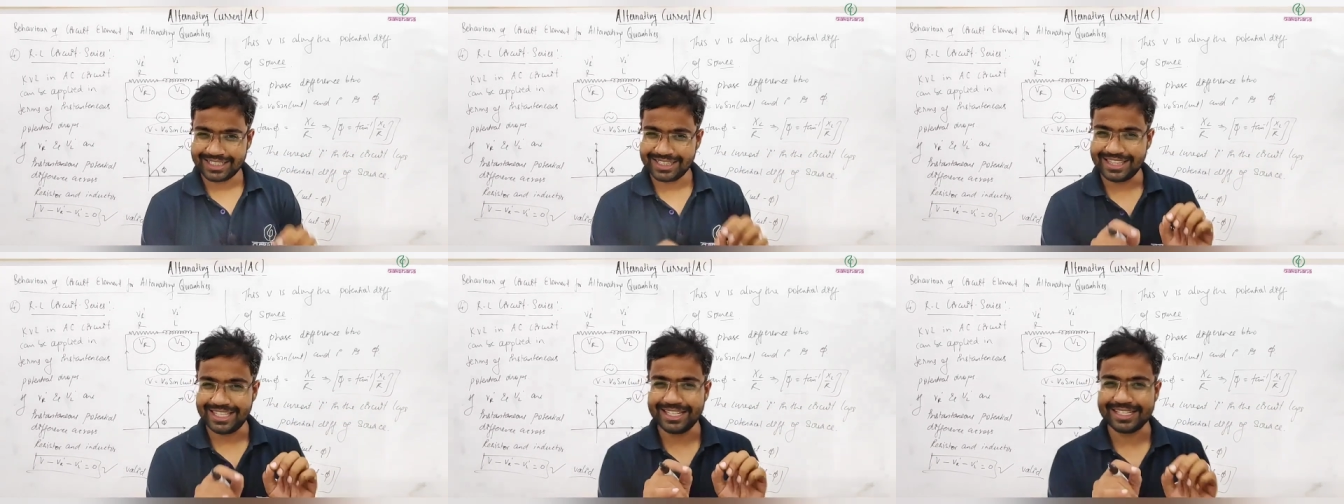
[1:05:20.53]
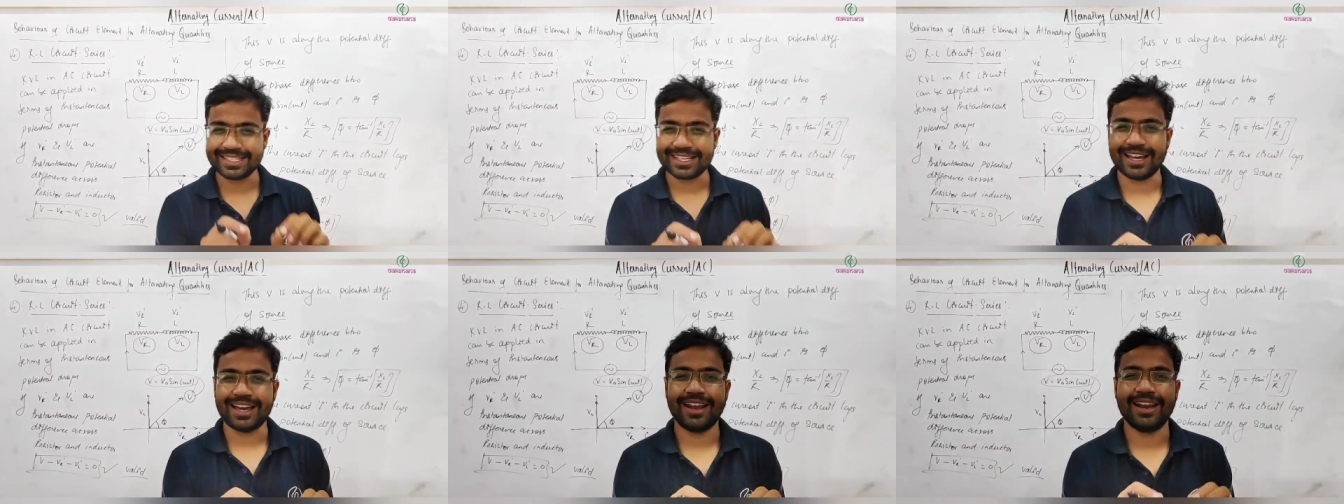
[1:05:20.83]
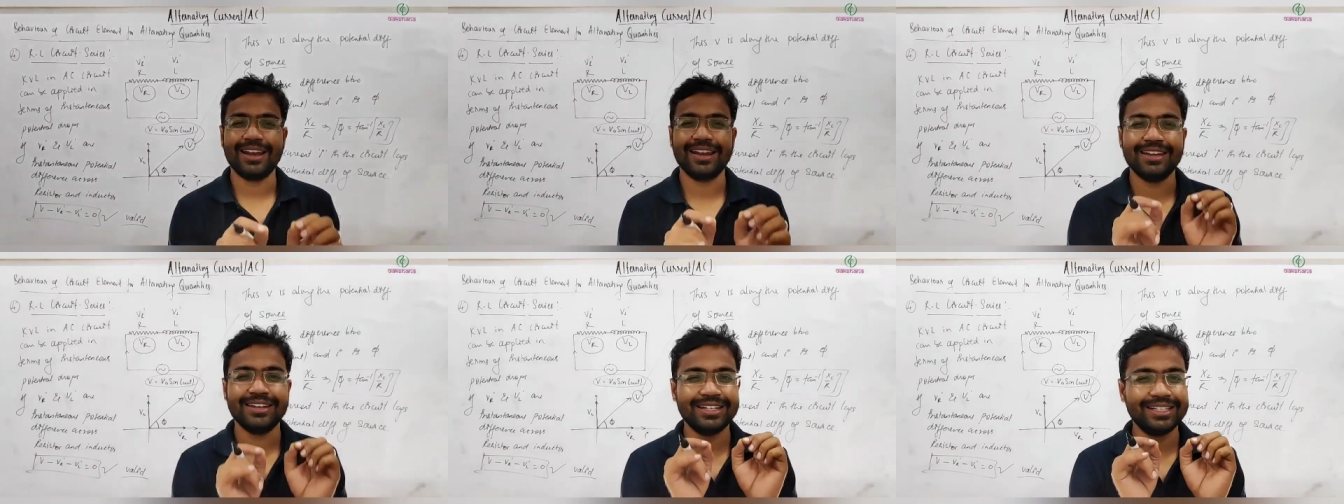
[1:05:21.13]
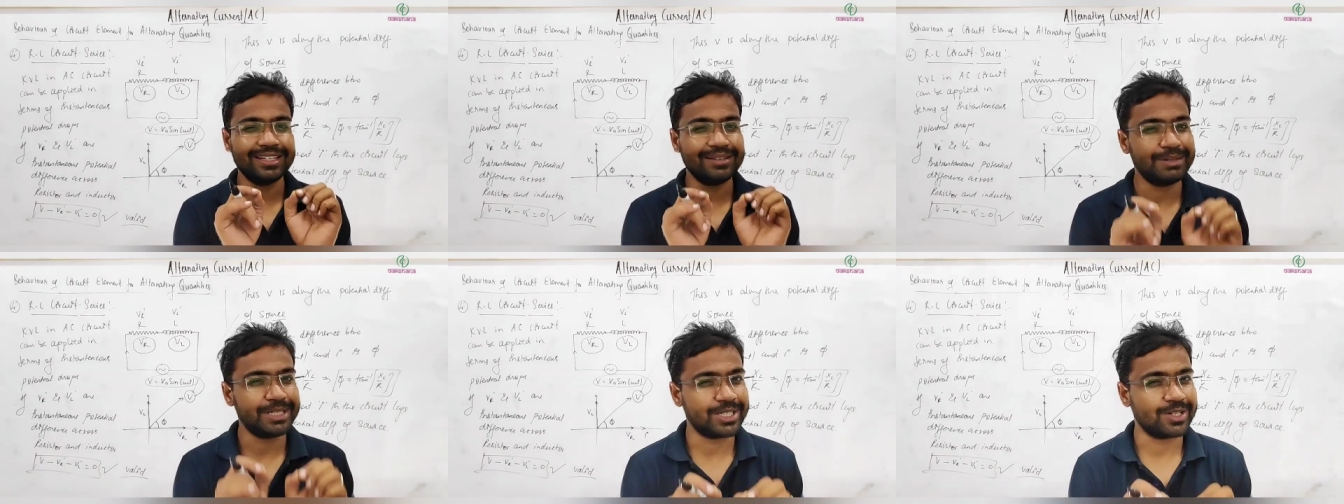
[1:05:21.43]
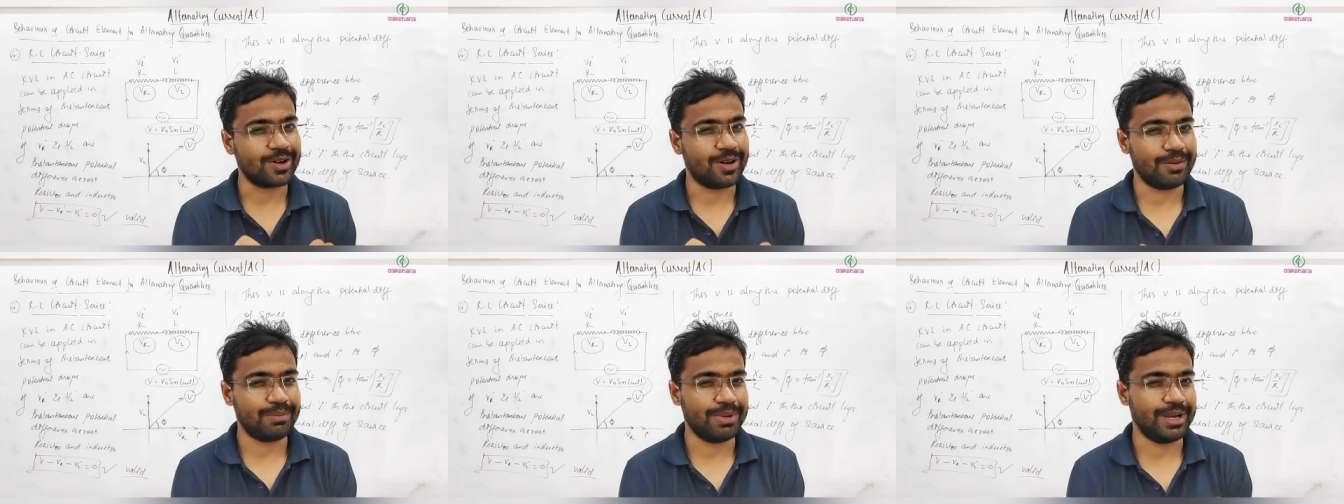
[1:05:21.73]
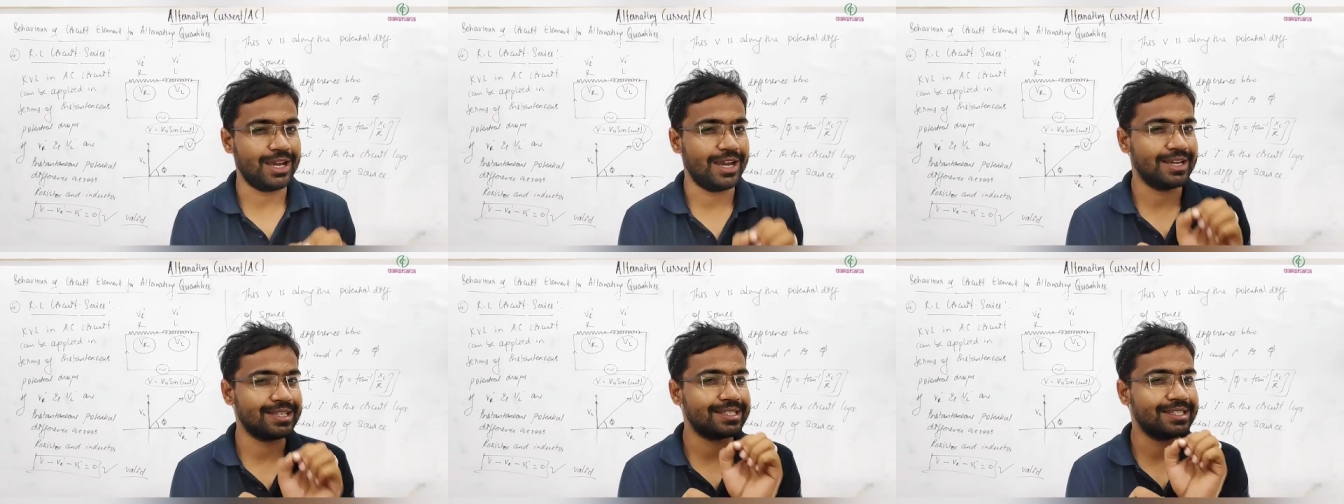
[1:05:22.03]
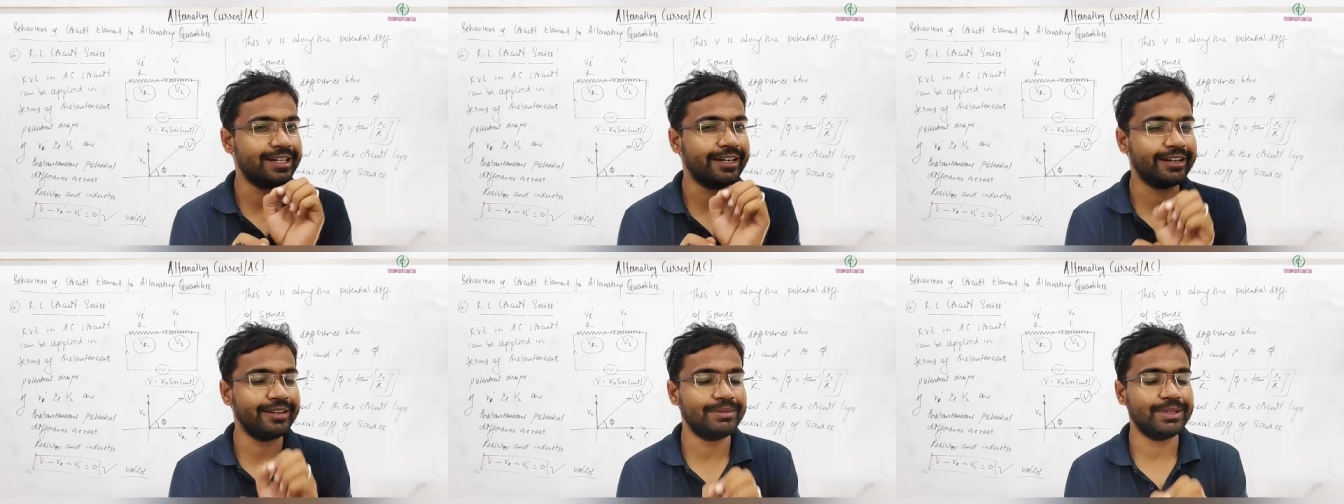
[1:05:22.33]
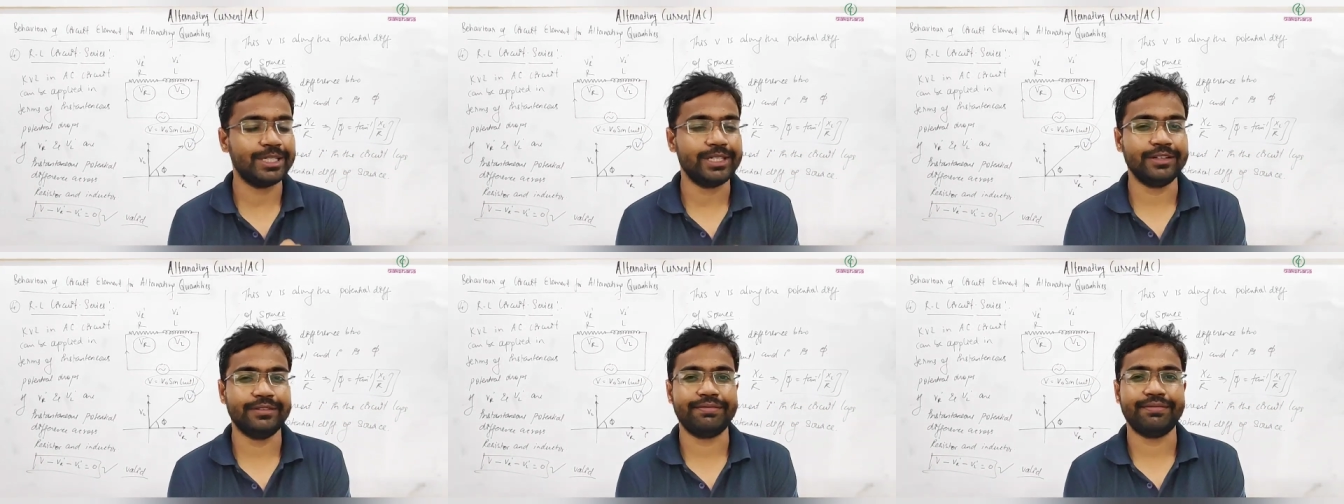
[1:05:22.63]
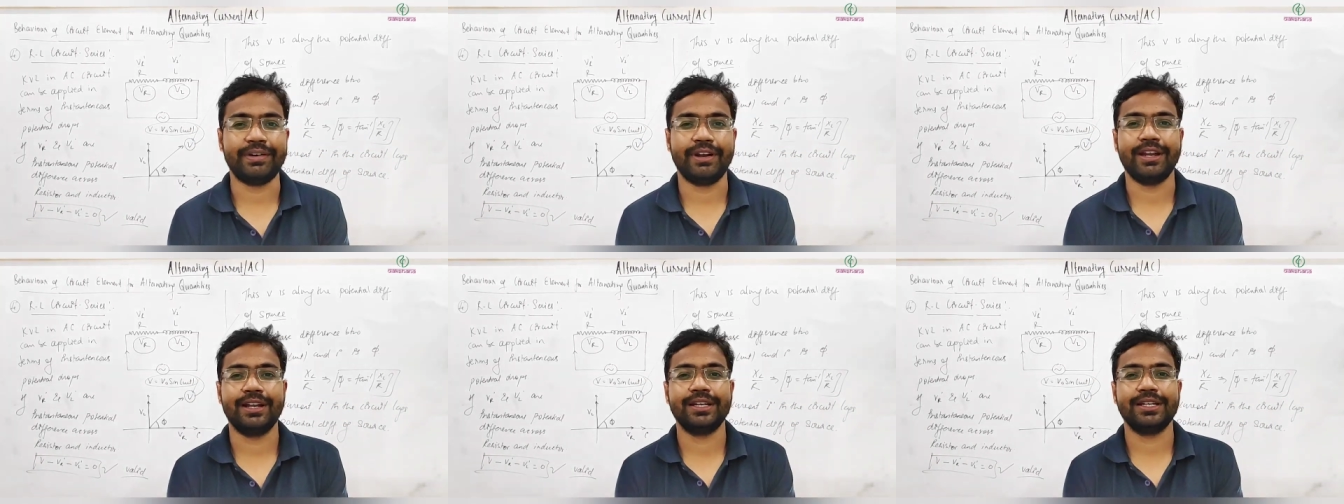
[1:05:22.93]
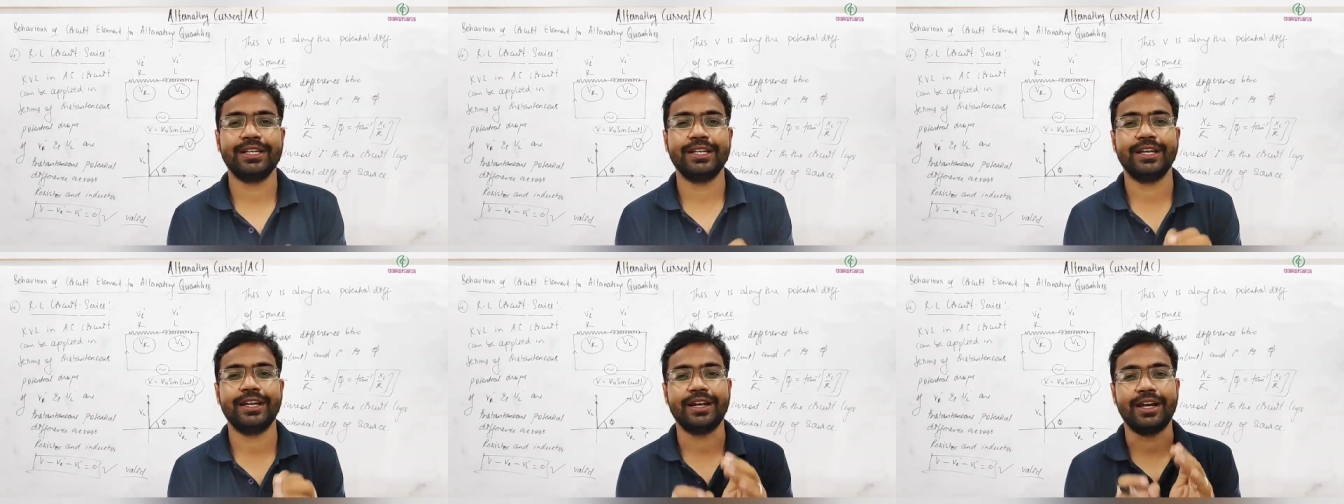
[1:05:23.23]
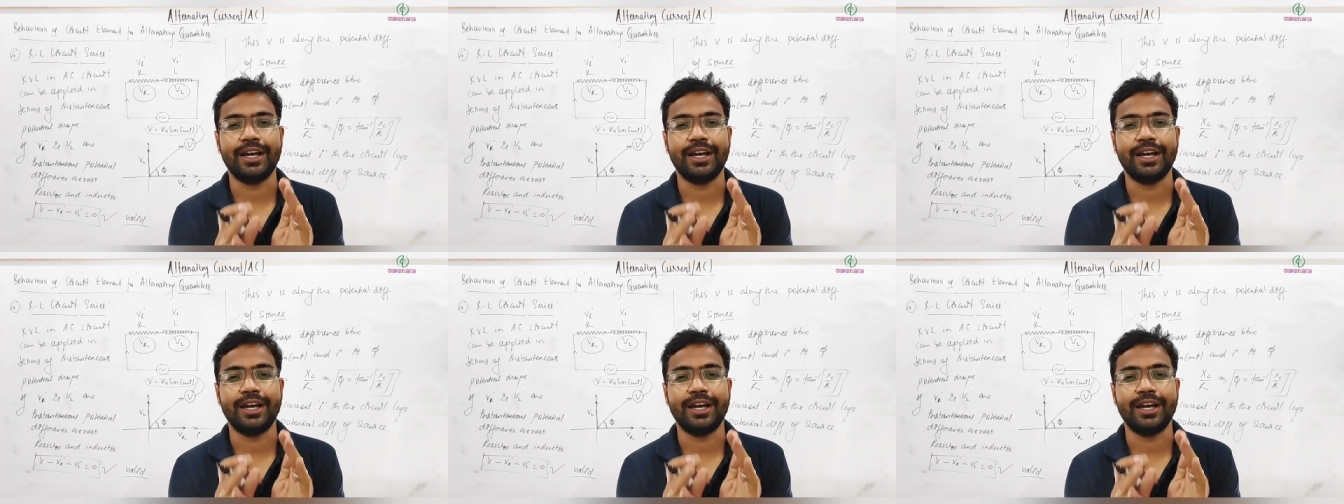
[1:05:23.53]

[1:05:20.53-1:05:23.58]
Things are little bit complex, little bit different here.